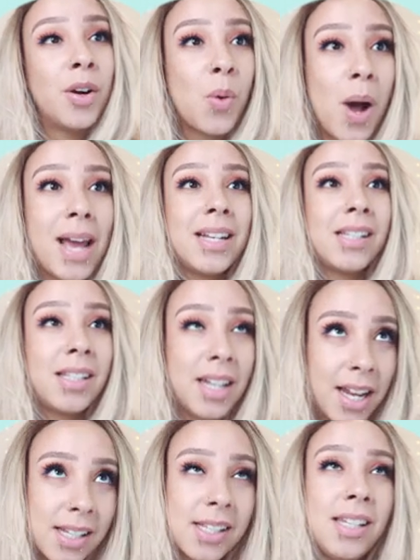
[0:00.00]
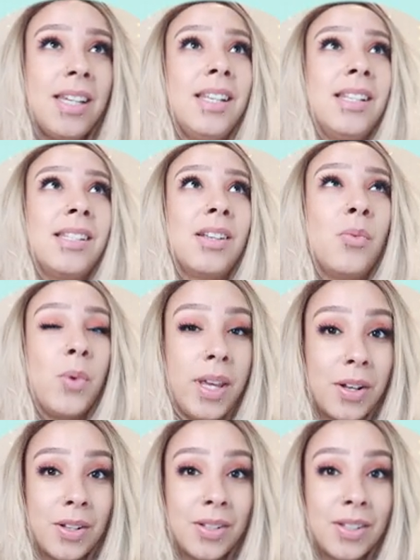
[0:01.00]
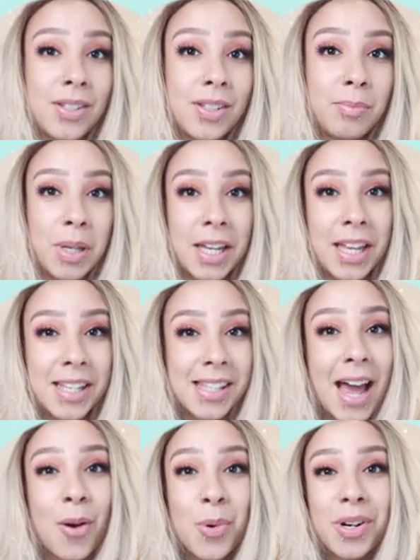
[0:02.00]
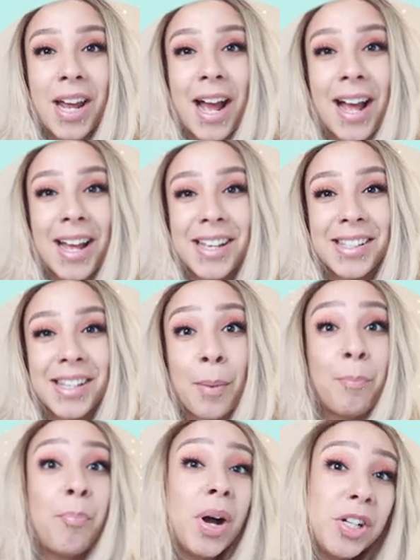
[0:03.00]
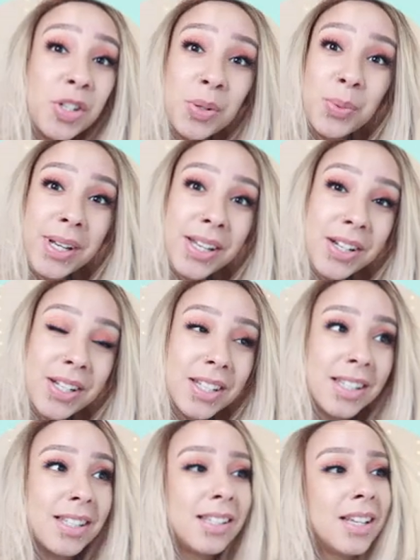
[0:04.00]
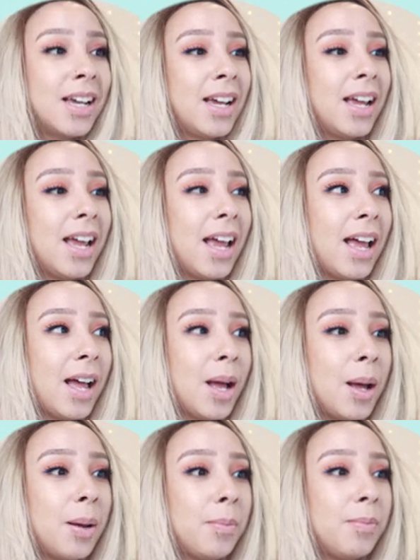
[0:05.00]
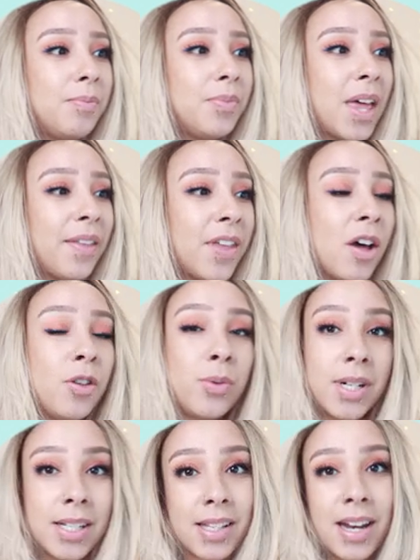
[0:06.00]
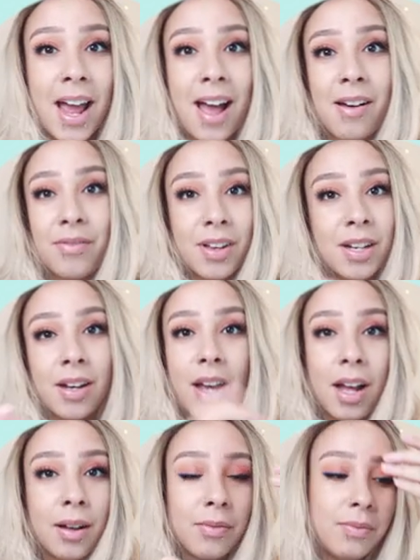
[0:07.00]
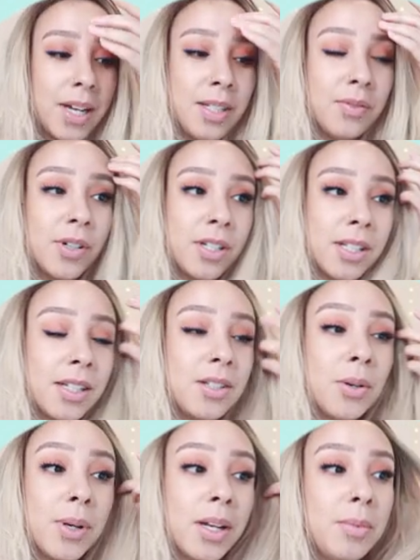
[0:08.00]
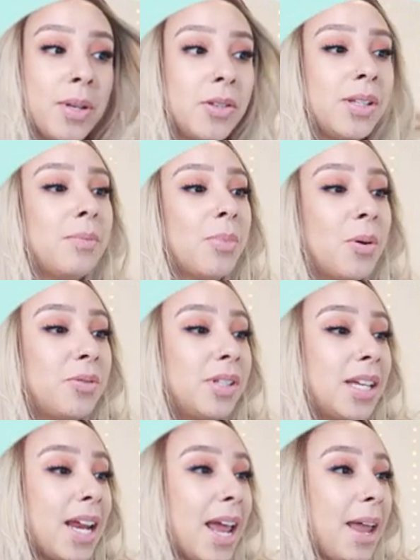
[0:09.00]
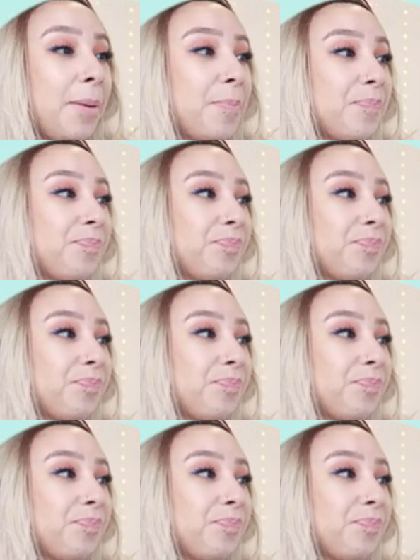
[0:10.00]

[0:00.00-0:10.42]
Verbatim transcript: Kawaii Stacie's wheels because that one has a bunch of wheels um, that the other one doesn't have and uh, vice versa. So we're going to be using both today.